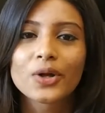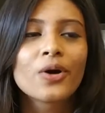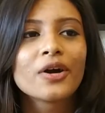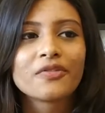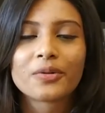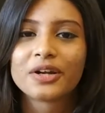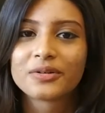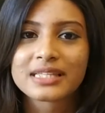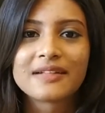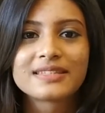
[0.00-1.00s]
Or if you want to
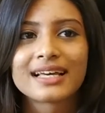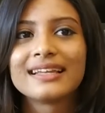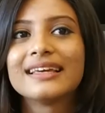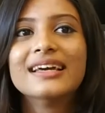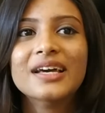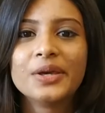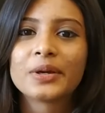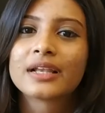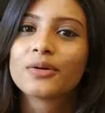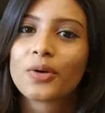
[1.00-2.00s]
do self-study, you
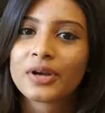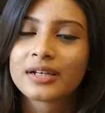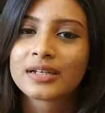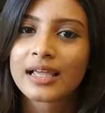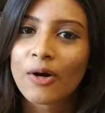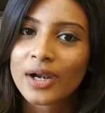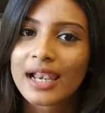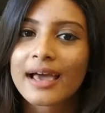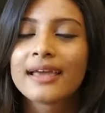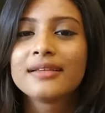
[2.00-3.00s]
can go on
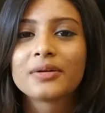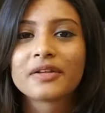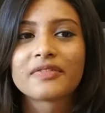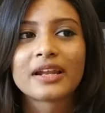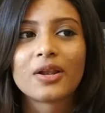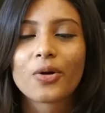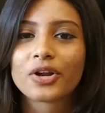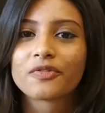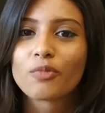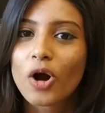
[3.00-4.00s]
online, you can find a lot
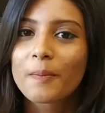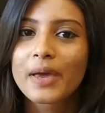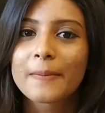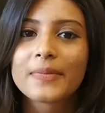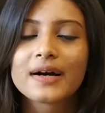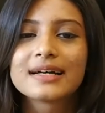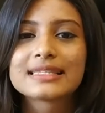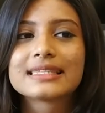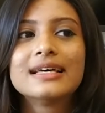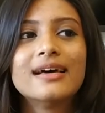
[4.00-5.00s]
of mock
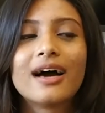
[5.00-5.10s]
papers,